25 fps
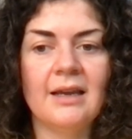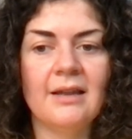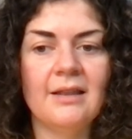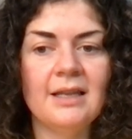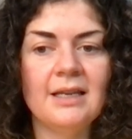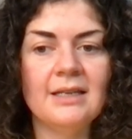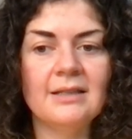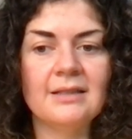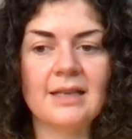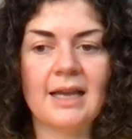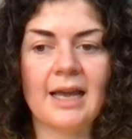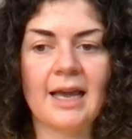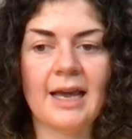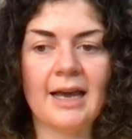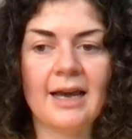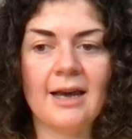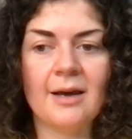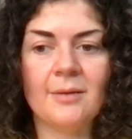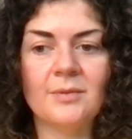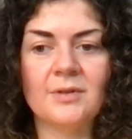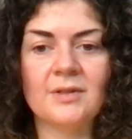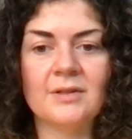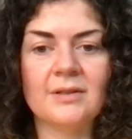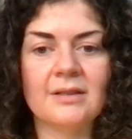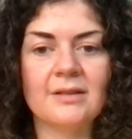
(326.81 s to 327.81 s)
these
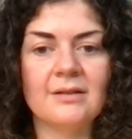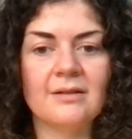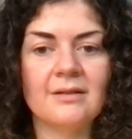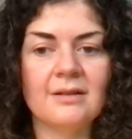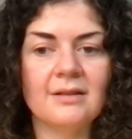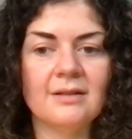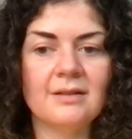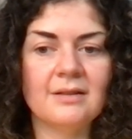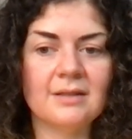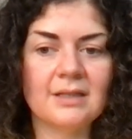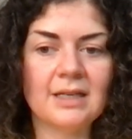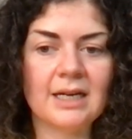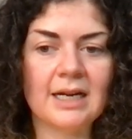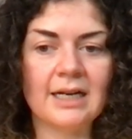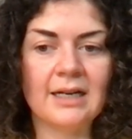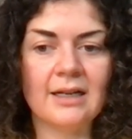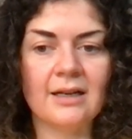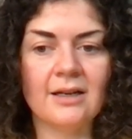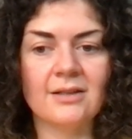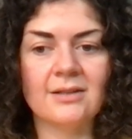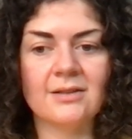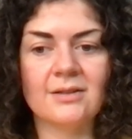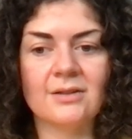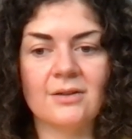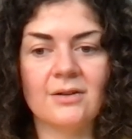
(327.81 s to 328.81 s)
apps, the side
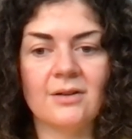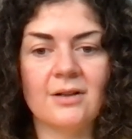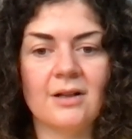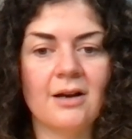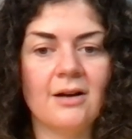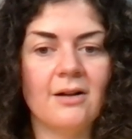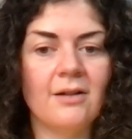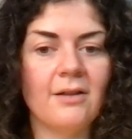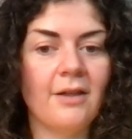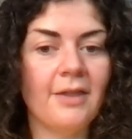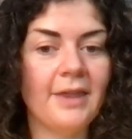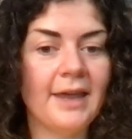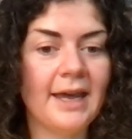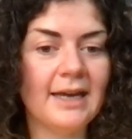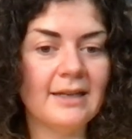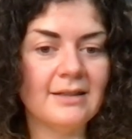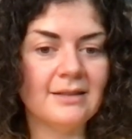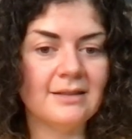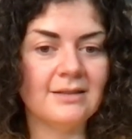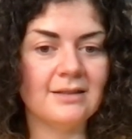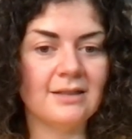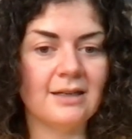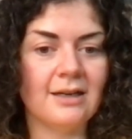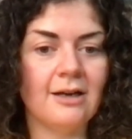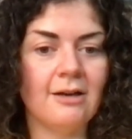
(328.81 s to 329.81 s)
hustle, all of that
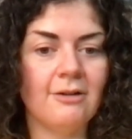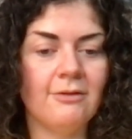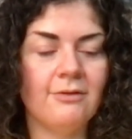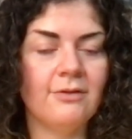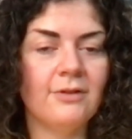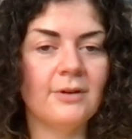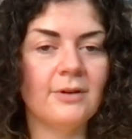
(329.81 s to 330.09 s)
stuff.